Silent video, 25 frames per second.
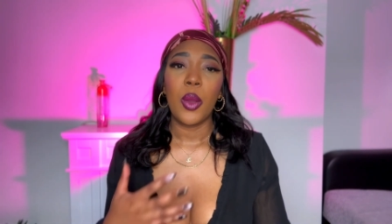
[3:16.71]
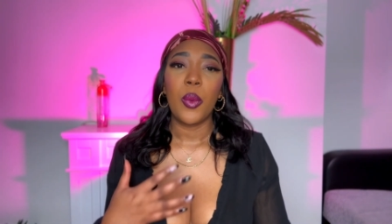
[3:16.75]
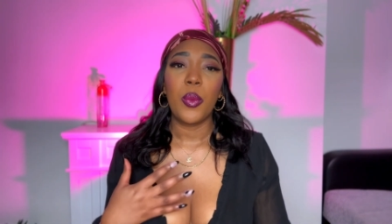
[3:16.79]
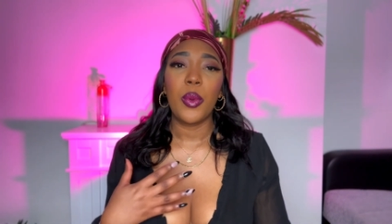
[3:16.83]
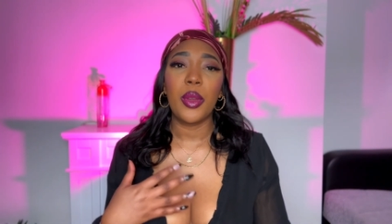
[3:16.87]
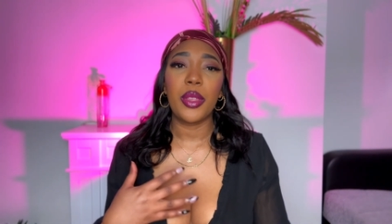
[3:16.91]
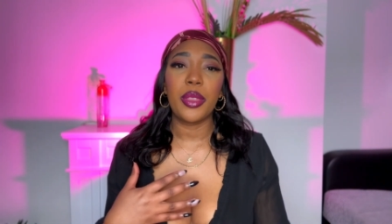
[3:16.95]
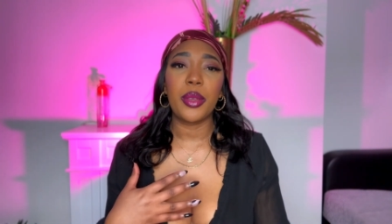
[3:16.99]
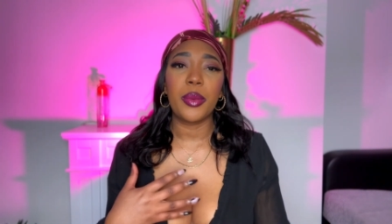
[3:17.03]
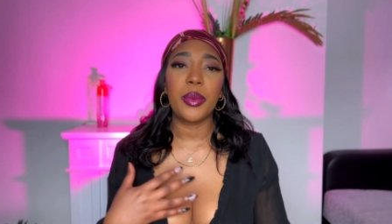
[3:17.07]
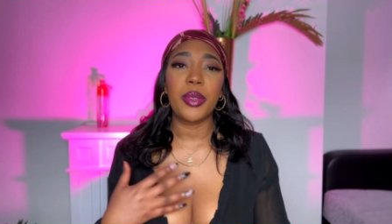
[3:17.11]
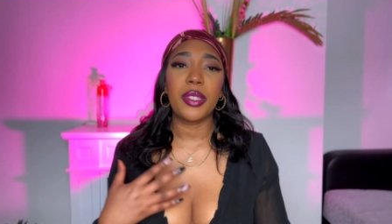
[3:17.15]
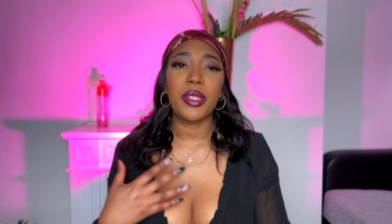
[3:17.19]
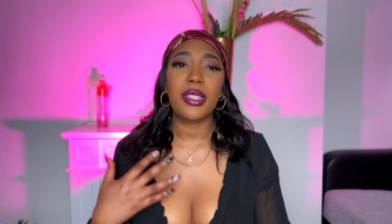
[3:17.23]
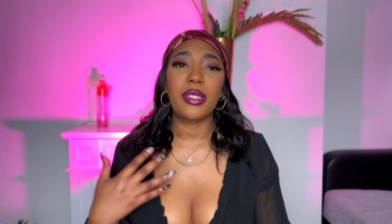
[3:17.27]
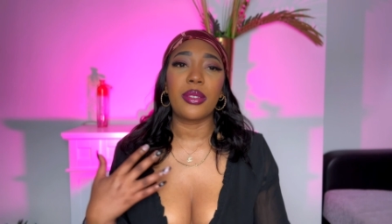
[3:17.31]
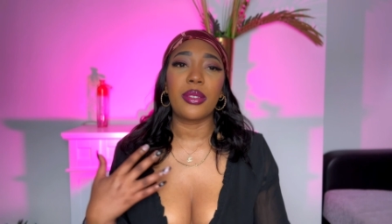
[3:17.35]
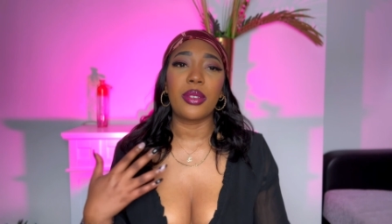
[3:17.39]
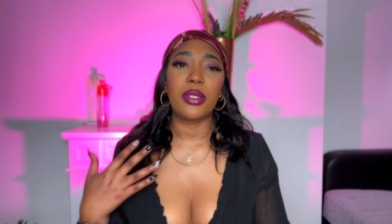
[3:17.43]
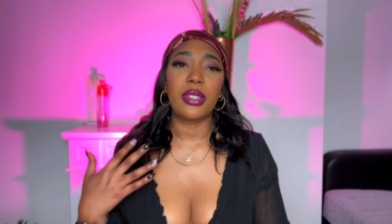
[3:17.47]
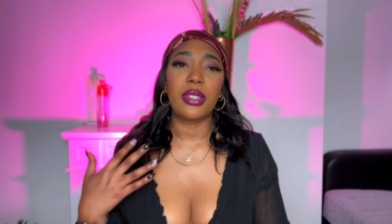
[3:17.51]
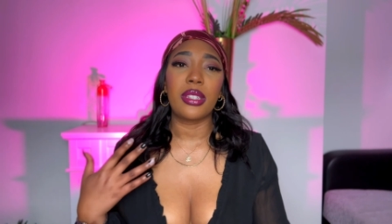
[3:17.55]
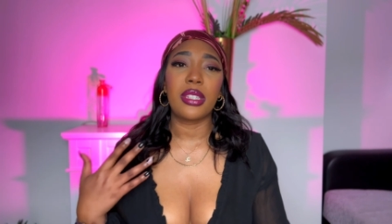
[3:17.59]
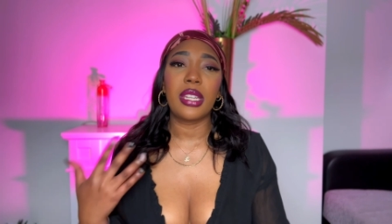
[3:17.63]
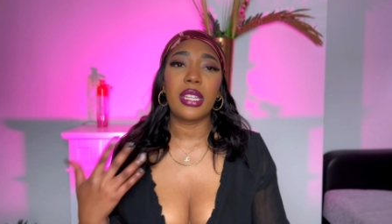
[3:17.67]
whether it's
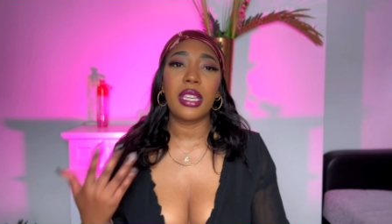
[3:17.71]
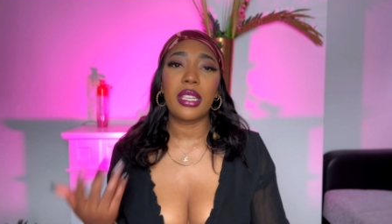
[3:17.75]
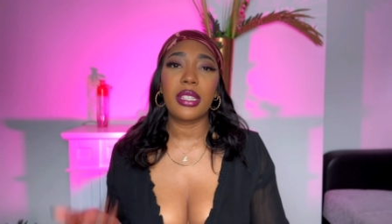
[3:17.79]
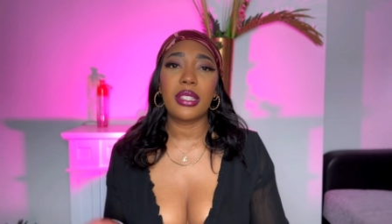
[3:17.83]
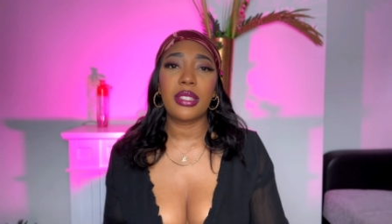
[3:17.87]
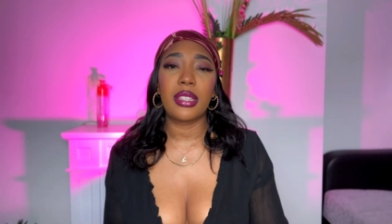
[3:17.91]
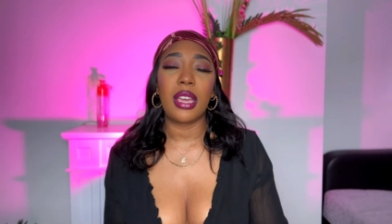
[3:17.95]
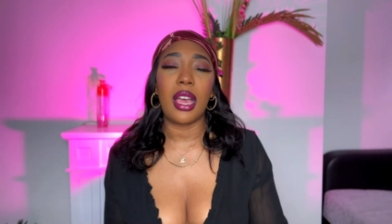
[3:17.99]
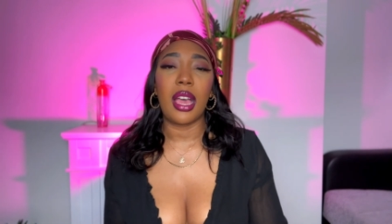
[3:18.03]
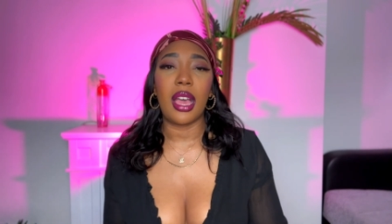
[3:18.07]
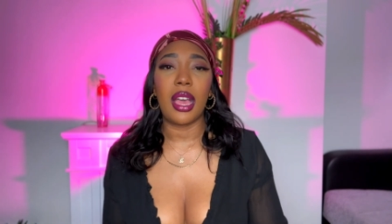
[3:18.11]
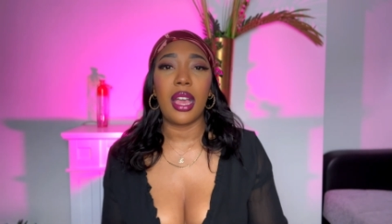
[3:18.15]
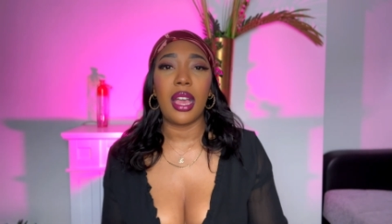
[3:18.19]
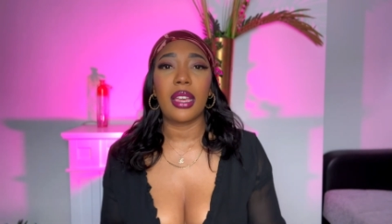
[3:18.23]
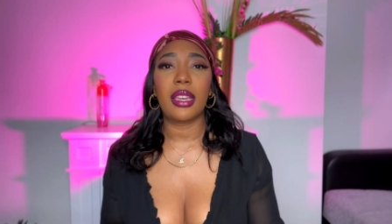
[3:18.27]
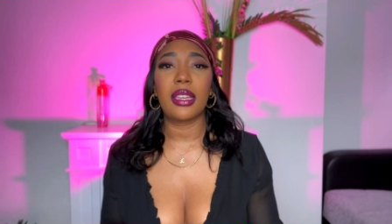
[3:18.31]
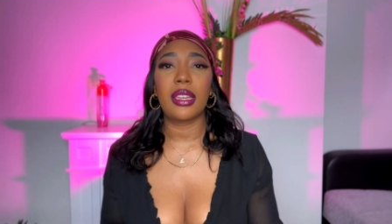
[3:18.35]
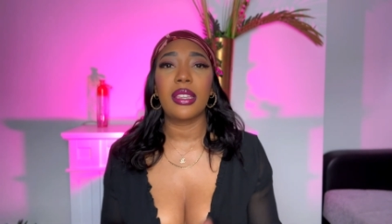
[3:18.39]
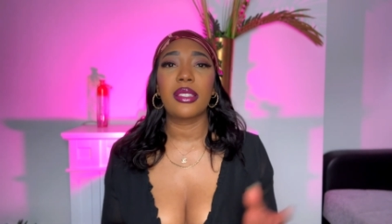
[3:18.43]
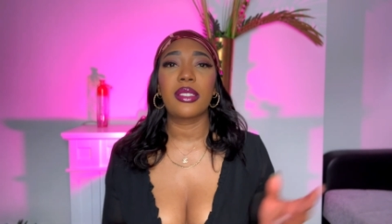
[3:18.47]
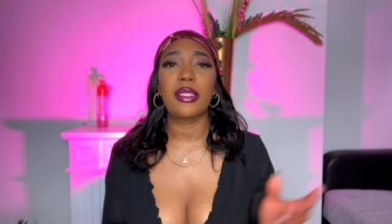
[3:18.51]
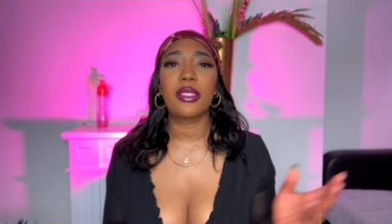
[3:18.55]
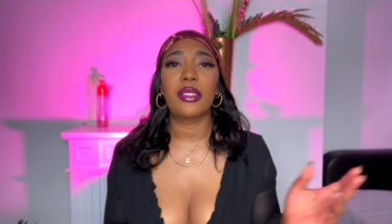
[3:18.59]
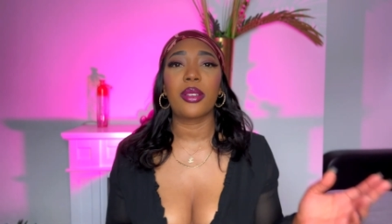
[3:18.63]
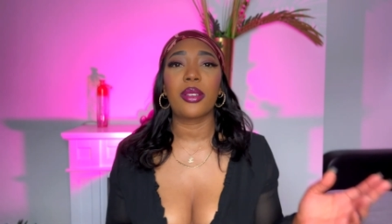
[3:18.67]
on TikTok,
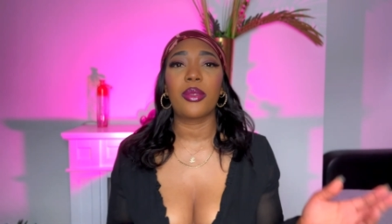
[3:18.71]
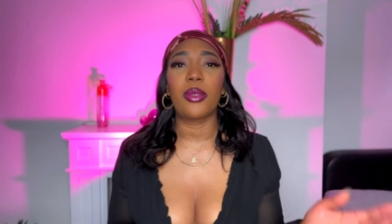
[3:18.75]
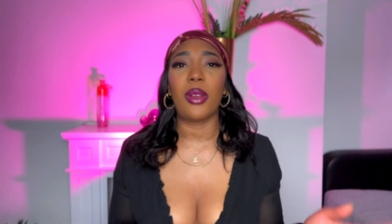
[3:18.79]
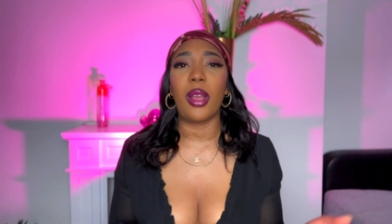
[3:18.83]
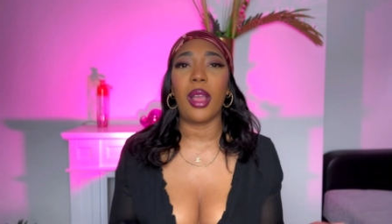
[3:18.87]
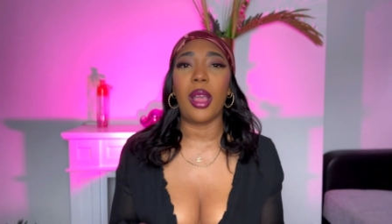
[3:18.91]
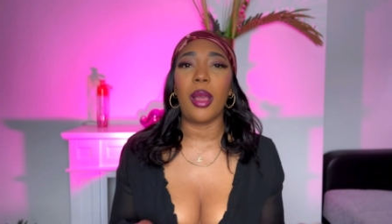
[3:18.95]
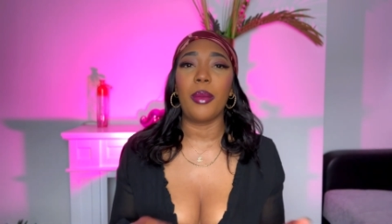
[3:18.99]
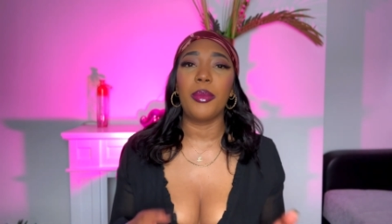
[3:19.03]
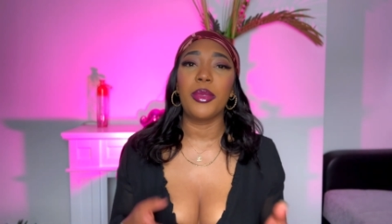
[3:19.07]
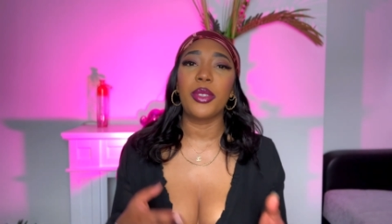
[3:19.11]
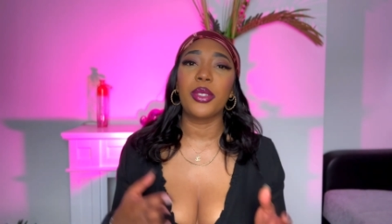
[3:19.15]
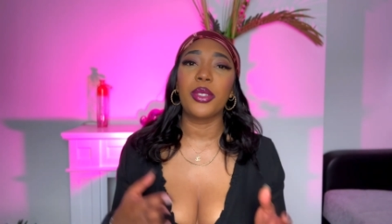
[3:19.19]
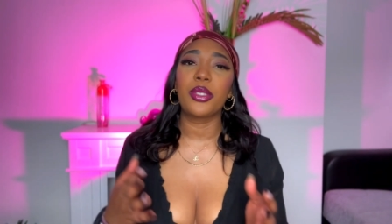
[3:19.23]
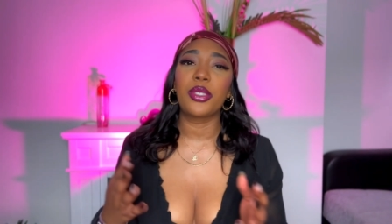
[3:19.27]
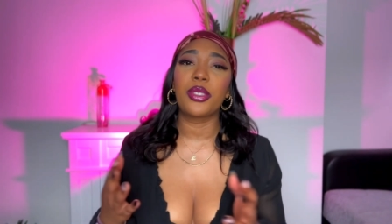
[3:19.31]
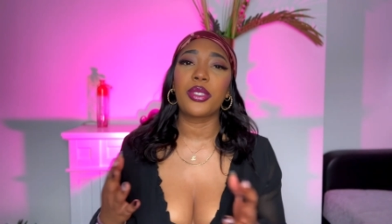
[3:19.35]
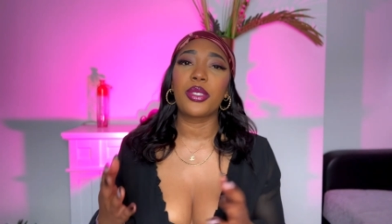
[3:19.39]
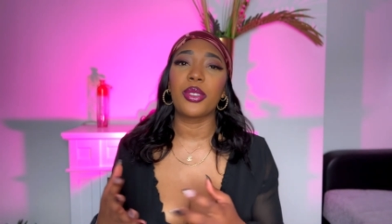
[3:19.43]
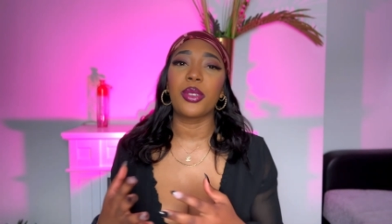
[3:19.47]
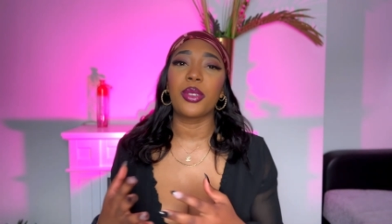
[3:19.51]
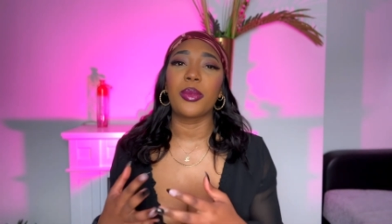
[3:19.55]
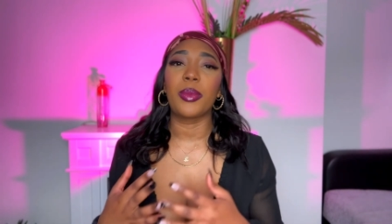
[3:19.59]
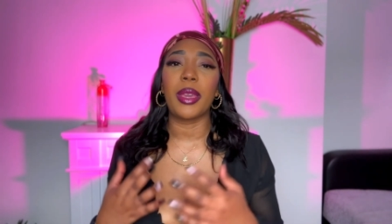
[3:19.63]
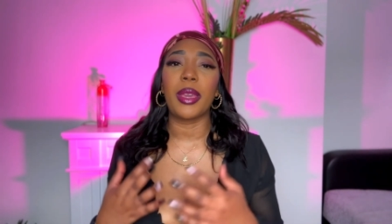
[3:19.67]
Instagram,
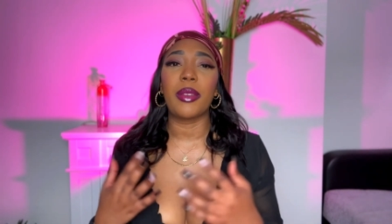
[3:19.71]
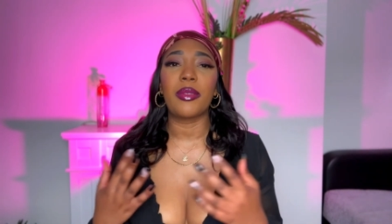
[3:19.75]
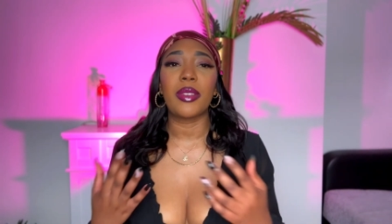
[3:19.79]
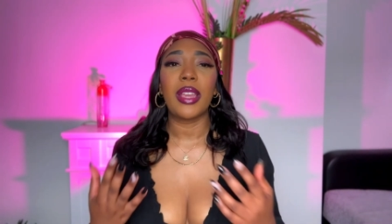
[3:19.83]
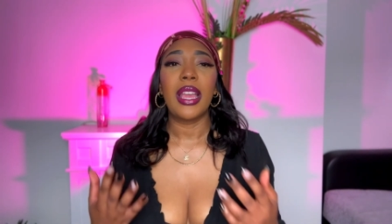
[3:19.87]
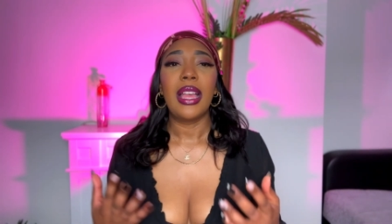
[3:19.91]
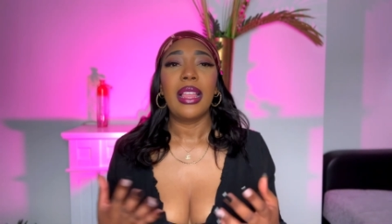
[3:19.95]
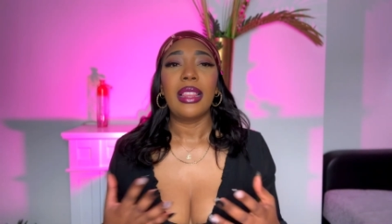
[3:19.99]
YouTube, eh,